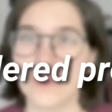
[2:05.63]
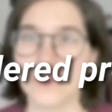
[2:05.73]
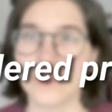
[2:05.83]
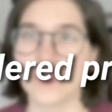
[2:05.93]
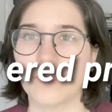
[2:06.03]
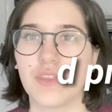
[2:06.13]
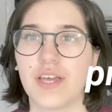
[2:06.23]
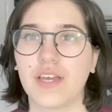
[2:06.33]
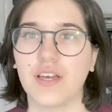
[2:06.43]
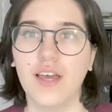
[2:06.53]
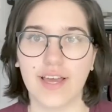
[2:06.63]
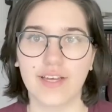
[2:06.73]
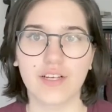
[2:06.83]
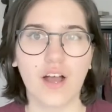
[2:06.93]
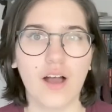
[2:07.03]
Now you came out ball
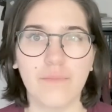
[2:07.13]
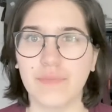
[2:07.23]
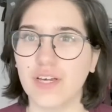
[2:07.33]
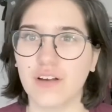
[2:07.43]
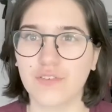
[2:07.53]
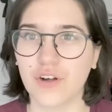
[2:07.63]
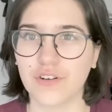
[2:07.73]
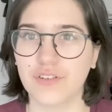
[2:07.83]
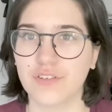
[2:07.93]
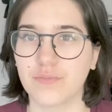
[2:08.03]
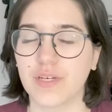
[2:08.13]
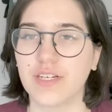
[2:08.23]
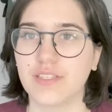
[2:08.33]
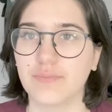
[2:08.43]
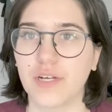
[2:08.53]
swinging with the pronouns. I don't
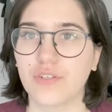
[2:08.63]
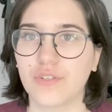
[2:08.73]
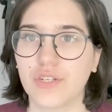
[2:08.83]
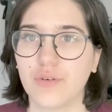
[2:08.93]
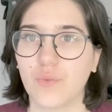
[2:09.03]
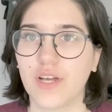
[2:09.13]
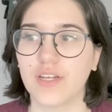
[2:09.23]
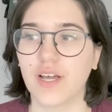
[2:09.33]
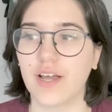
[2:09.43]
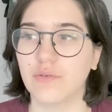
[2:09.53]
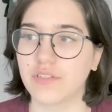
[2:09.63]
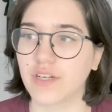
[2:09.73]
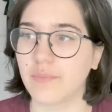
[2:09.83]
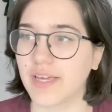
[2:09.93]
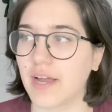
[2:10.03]
think you done diddle-doo did the right
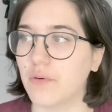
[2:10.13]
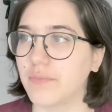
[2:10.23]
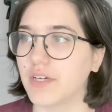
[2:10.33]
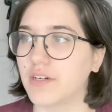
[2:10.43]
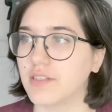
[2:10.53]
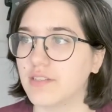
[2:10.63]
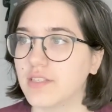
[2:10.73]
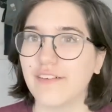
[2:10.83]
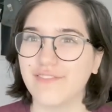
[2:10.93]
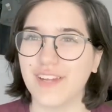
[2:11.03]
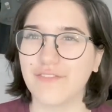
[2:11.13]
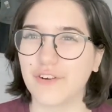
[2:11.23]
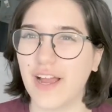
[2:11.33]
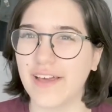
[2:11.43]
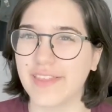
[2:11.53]
thing. Right, first and
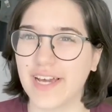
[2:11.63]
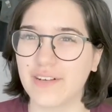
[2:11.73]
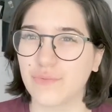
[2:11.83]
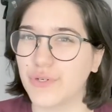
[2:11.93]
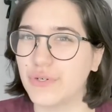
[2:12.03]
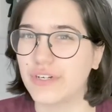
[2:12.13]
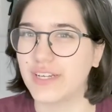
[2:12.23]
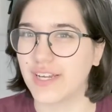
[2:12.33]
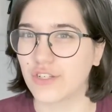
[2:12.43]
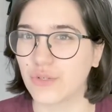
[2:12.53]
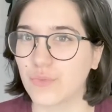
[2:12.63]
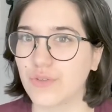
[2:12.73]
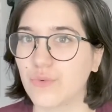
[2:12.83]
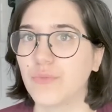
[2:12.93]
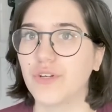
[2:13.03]
foremost, your skin looks really,
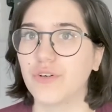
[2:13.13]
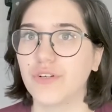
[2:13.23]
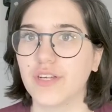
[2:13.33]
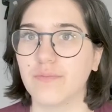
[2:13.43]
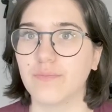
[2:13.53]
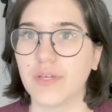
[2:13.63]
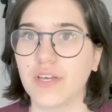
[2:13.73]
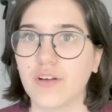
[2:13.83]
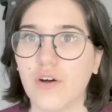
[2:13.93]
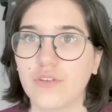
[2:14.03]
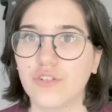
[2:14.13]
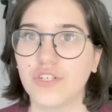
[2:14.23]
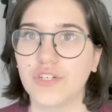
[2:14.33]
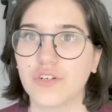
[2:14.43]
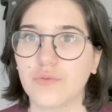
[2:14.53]
really unbelievable.
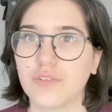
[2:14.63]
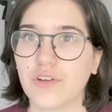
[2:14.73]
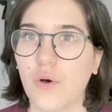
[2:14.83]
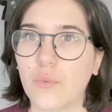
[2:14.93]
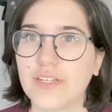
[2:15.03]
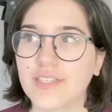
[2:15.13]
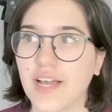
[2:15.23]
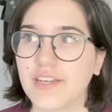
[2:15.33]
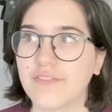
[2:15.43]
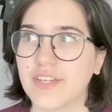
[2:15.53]
Right, I'm not gonna lie.